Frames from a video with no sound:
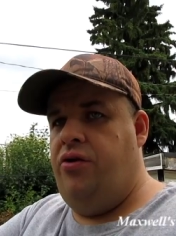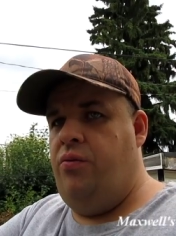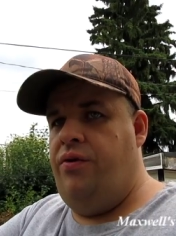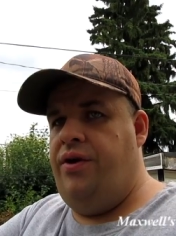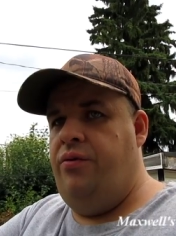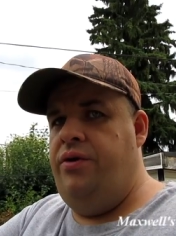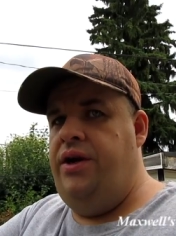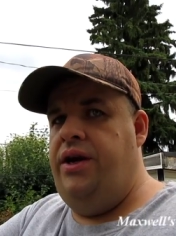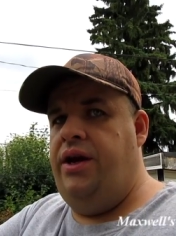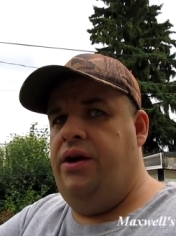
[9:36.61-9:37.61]
door without
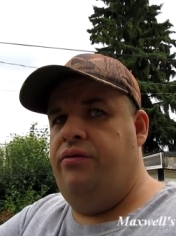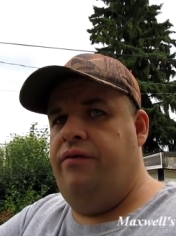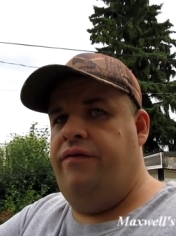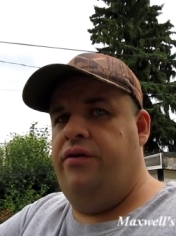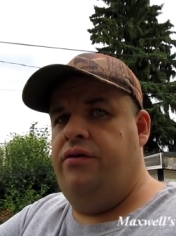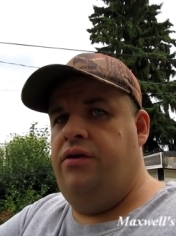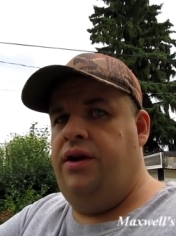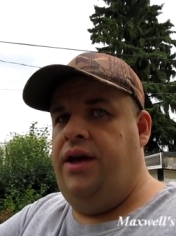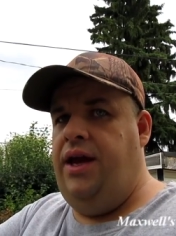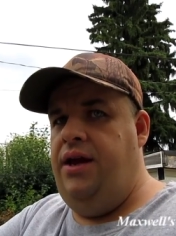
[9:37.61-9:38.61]
needing a
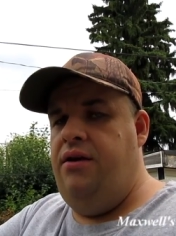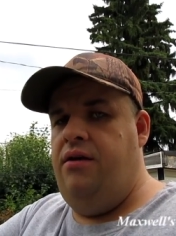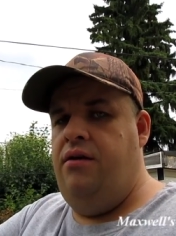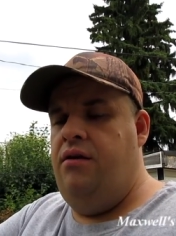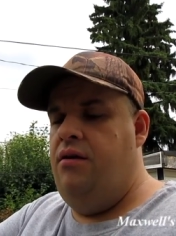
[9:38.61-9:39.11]
referral again